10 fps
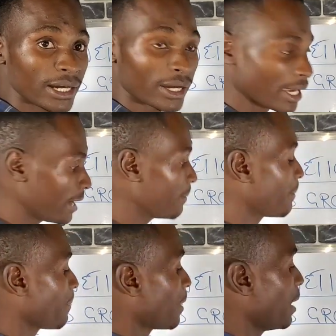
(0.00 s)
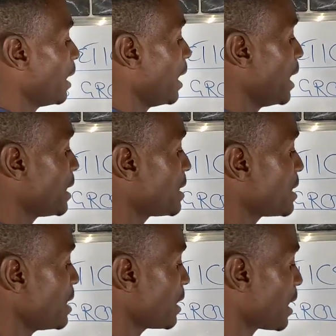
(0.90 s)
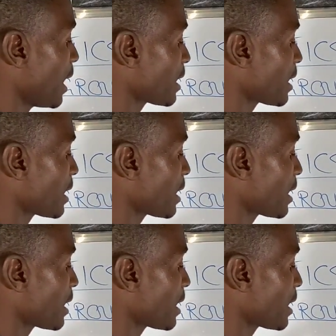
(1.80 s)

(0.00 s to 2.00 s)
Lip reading: okay, and the